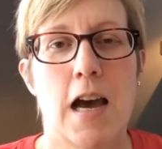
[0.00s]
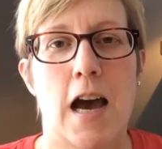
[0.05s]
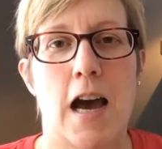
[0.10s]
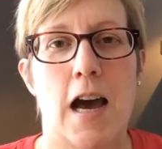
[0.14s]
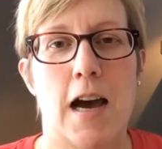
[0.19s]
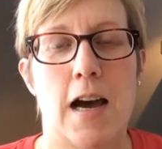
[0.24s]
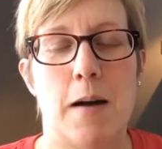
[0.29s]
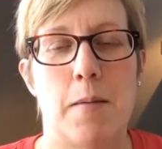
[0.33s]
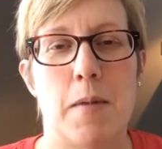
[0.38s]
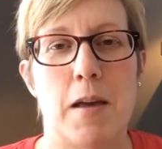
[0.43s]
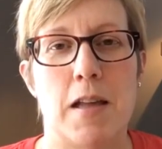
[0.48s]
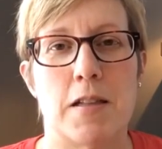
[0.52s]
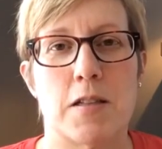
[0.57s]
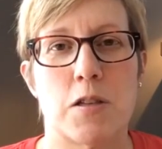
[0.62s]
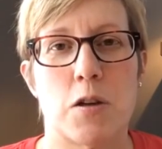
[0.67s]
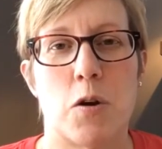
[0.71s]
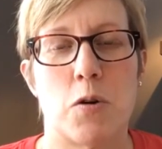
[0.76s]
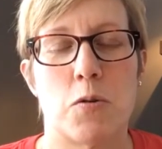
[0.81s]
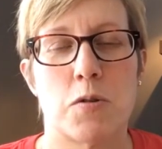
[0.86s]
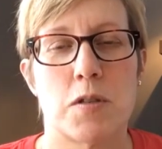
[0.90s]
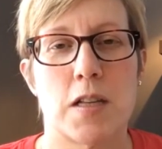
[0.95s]
Um, and
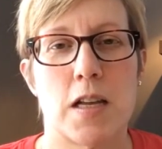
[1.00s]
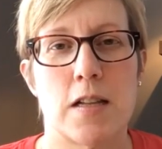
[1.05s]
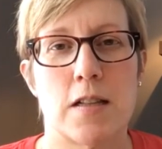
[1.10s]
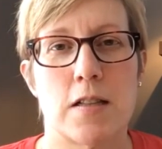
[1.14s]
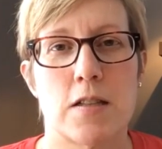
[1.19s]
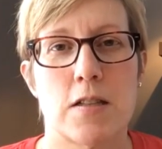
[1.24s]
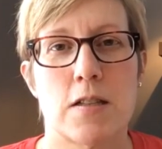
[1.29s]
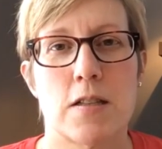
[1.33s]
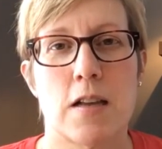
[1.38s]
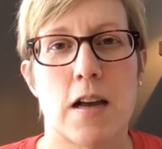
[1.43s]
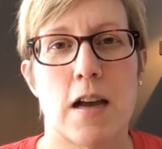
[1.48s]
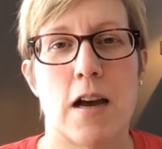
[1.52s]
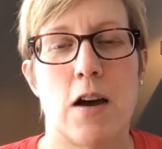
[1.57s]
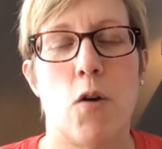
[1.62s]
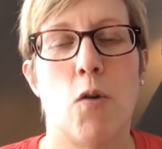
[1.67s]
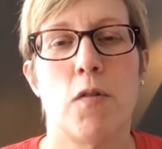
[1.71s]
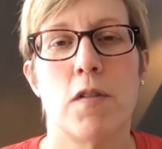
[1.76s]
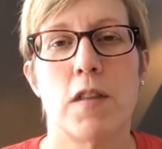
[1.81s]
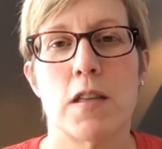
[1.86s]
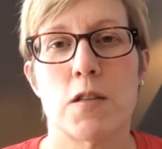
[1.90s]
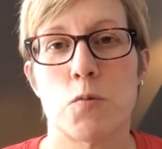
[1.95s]
so since uh,
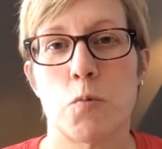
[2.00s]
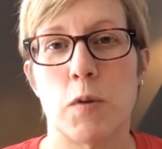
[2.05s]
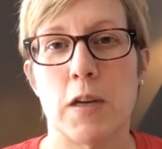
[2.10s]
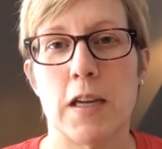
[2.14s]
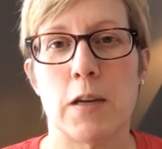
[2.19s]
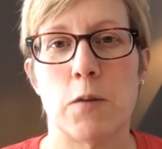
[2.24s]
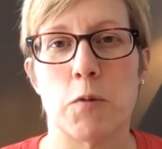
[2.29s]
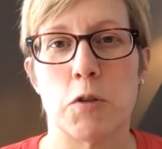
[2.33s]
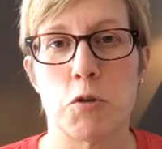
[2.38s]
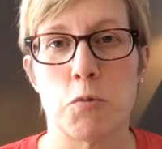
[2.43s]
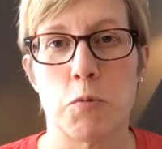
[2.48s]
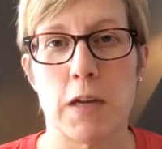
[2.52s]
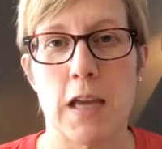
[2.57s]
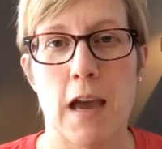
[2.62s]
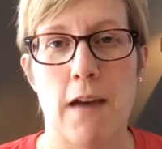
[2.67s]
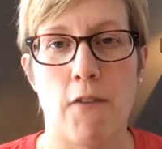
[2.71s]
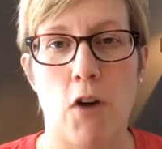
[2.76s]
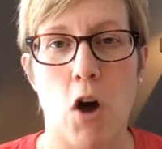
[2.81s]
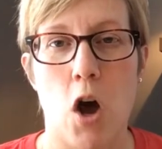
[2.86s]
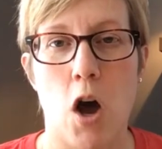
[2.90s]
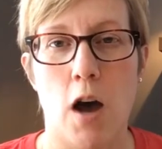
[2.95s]
over this week, which we
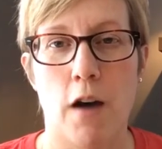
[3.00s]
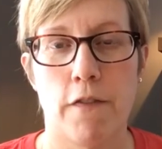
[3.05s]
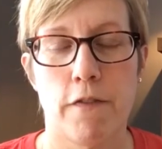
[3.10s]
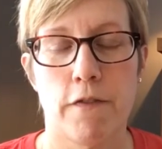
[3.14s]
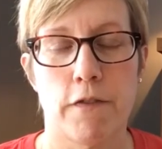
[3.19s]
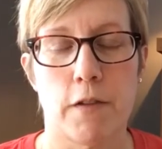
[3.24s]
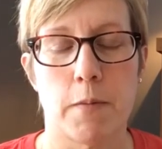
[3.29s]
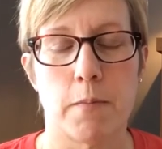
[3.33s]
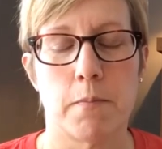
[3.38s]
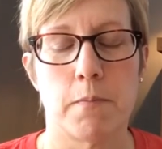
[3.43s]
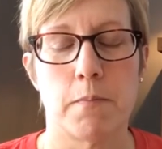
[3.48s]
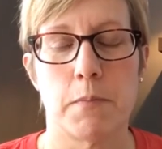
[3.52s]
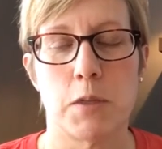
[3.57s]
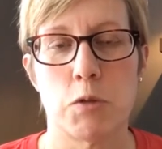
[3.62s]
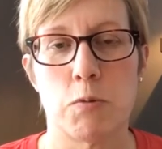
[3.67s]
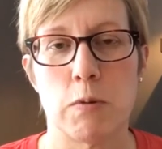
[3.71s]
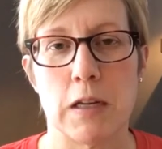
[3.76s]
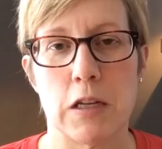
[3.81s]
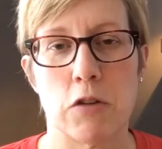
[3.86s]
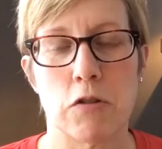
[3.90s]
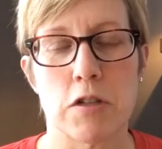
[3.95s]
have off from
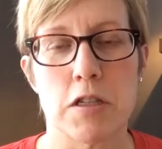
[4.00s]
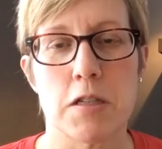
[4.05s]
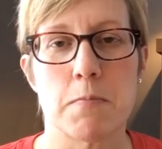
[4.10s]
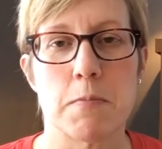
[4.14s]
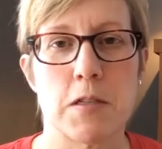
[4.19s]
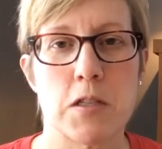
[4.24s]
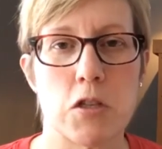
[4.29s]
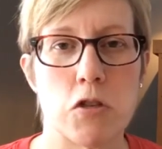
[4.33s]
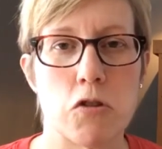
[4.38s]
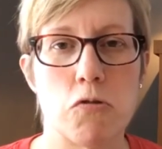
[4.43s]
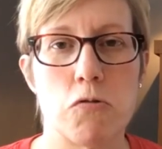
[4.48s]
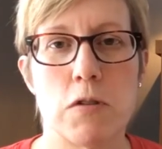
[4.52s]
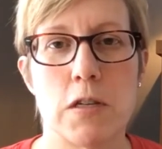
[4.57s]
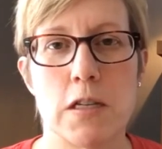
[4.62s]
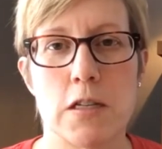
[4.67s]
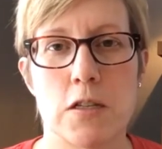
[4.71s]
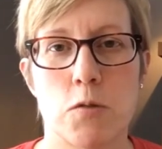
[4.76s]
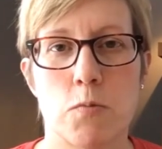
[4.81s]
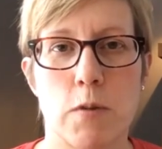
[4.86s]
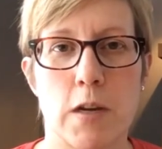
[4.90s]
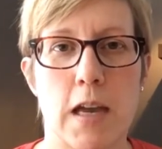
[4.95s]
between Christmas and New
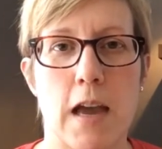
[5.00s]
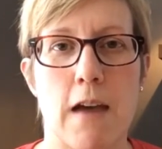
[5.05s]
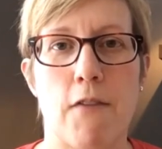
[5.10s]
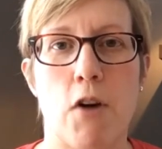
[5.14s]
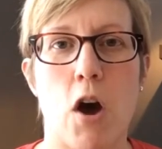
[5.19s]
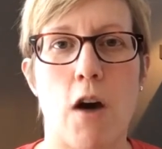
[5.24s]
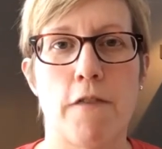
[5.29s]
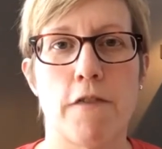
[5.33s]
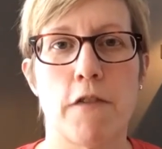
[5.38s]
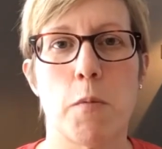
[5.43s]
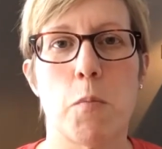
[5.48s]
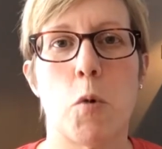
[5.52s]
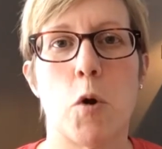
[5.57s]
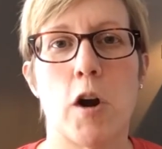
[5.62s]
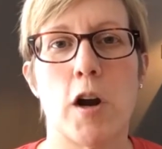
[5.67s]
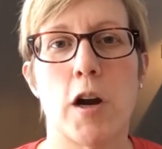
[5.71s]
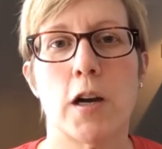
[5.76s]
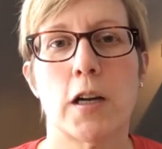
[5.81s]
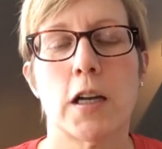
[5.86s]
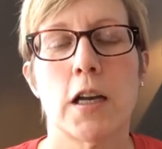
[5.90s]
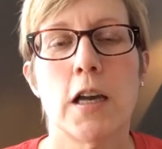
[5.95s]
Year's, we have off from
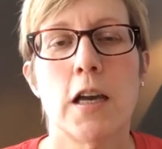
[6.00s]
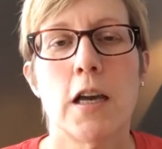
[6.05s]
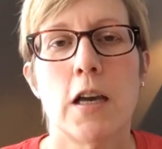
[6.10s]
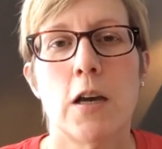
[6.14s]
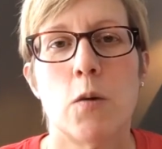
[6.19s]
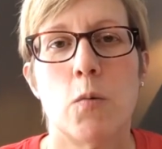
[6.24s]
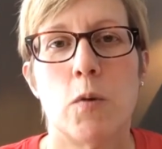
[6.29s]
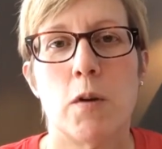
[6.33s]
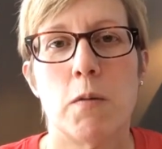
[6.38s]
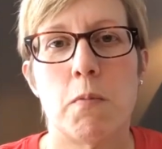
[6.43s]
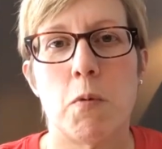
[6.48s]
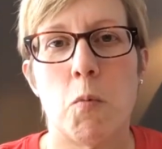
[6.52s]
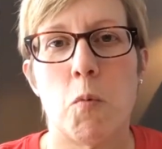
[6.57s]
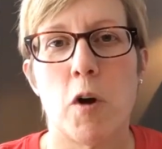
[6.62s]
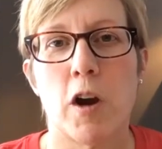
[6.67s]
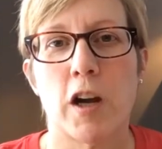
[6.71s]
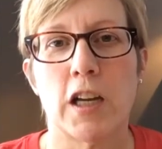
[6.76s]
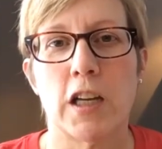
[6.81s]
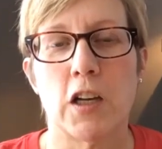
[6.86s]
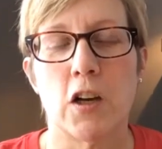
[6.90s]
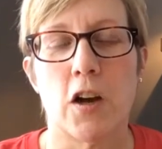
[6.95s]
work, we've been
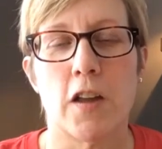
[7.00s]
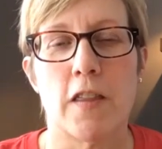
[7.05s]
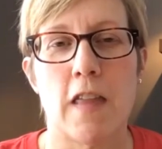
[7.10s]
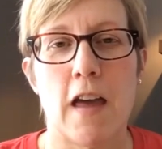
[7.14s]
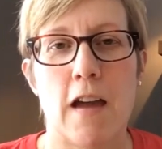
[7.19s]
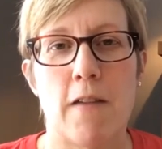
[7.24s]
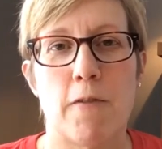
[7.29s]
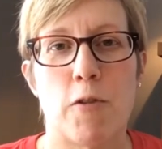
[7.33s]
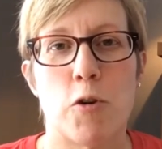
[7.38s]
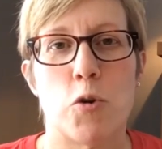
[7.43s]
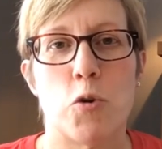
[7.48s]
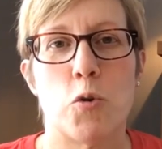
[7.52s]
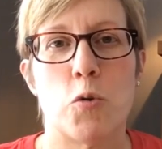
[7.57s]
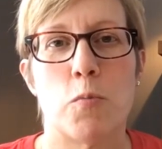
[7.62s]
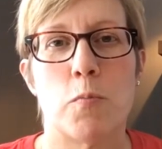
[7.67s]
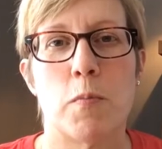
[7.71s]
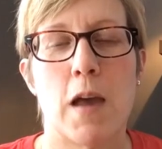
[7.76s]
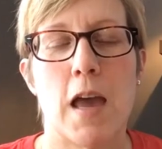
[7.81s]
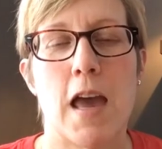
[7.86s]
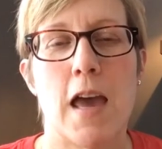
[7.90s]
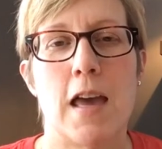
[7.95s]
working on that
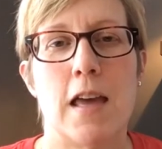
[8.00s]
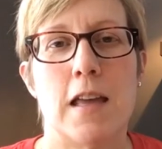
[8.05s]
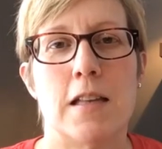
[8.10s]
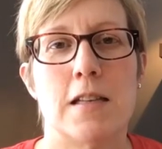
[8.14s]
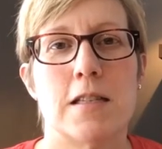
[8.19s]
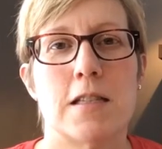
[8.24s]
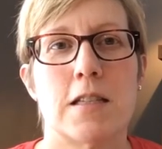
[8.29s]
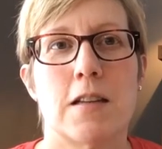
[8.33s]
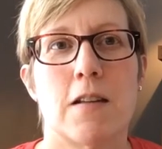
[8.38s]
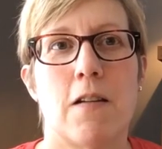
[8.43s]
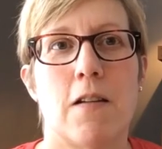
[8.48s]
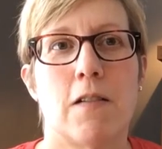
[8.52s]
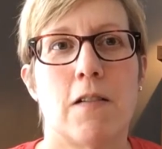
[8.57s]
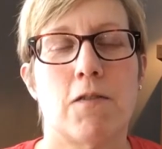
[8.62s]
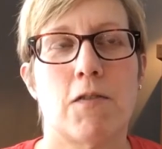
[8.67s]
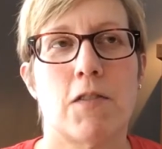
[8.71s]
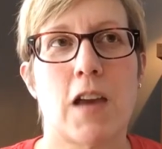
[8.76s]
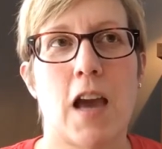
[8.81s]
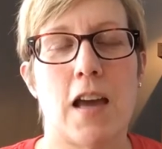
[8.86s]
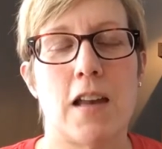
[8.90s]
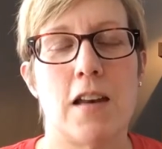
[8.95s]
room and
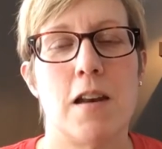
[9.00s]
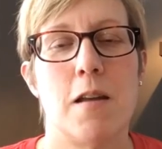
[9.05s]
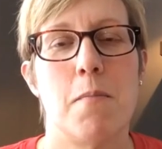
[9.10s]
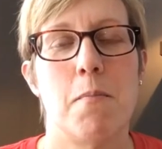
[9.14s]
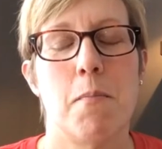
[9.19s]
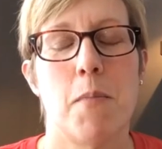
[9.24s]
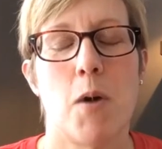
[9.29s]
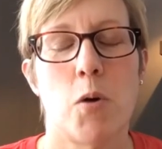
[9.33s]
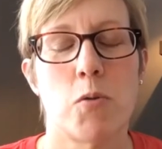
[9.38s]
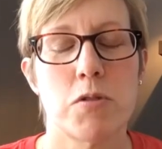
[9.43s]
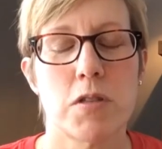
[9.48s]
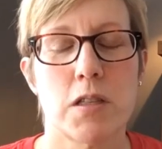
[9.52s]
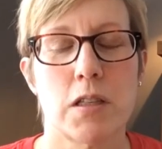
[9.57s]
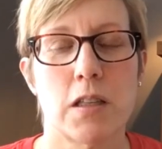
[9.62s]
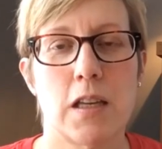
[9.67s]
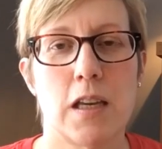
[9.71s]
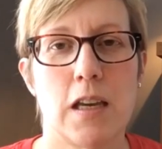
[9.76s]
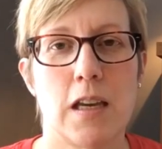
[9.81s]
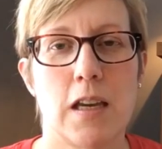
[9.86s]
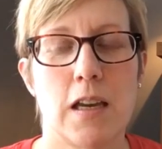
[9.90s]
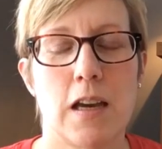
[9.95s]
gotten it
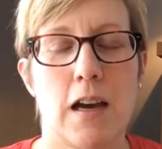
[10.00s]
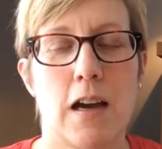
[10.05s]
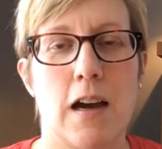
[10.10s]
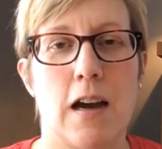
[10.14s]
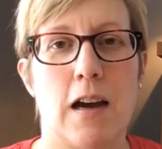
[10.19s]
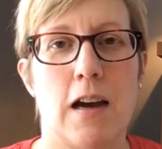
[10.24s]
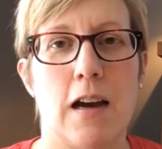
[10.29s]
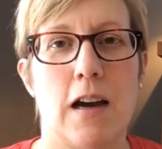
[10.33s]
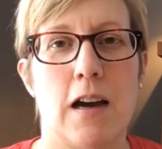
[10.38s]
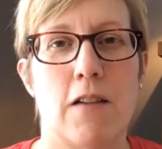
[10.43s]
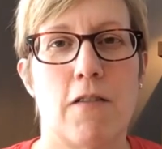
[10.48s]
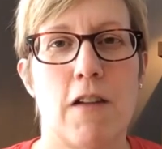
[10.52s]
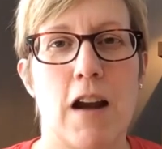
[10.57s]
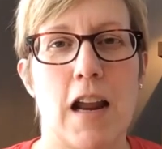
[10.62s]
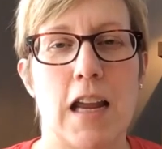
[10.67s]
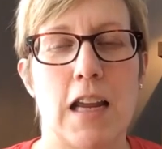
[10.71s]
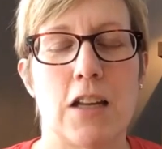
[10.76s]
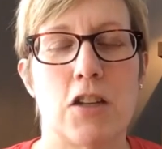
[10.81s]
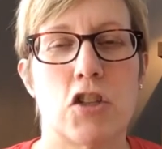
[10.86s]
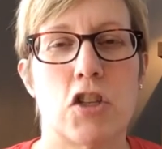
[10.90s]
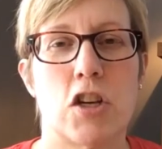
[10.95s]
mostly uh,
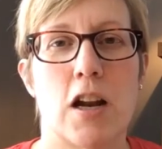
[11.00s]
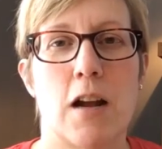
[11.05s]
arranged.